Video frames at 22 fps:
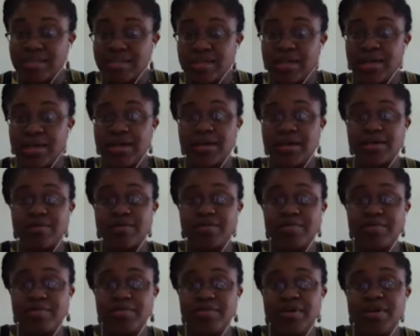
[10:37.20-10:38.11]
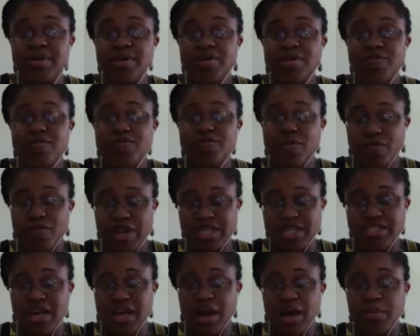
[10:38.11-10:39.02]
for
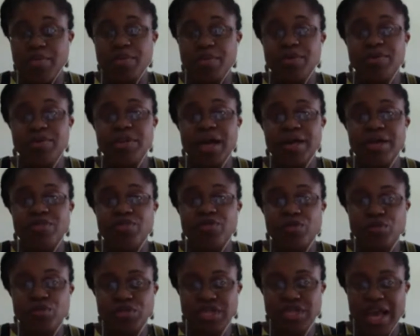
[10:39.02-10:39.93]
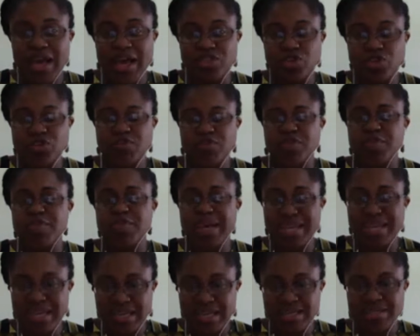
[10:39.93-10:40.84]
example, and those kinds of the
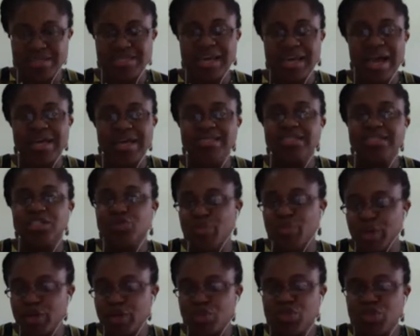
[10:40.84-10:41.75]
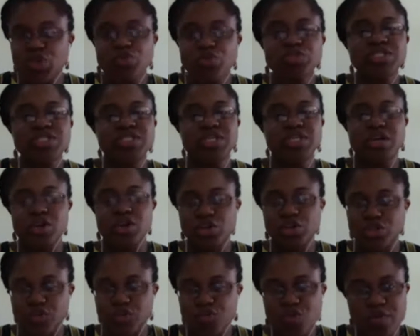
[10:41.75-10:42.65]
medical sciences, but you don't see a lot
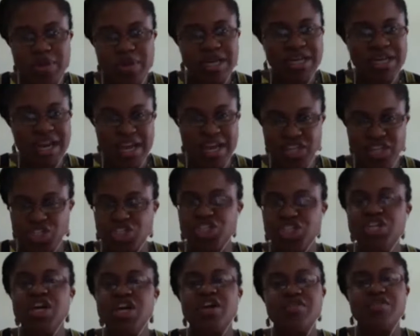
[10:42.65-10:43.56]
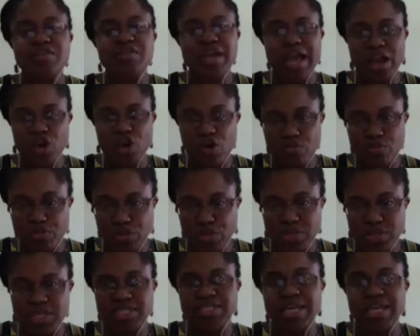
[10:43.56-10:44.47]
of women in engineering and
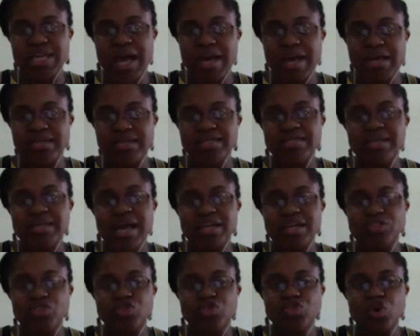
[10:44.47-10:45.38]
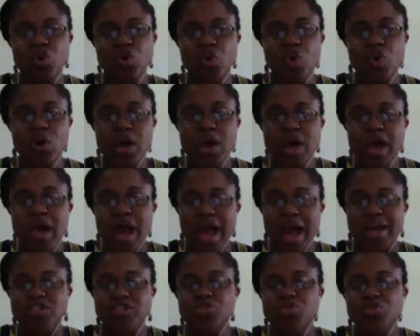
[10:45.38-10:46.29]
computer science. And so
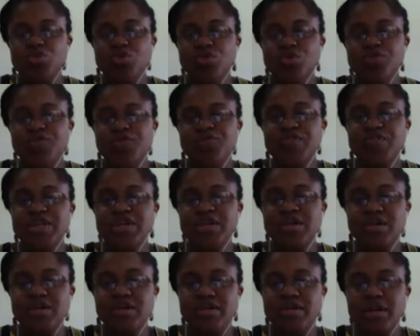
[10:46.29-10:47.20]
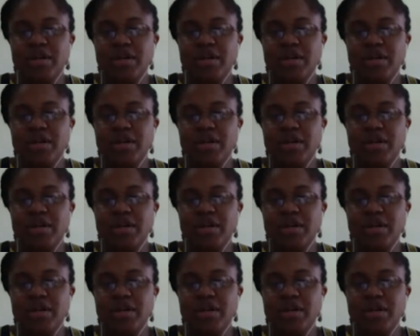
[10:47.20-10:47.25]
I do feel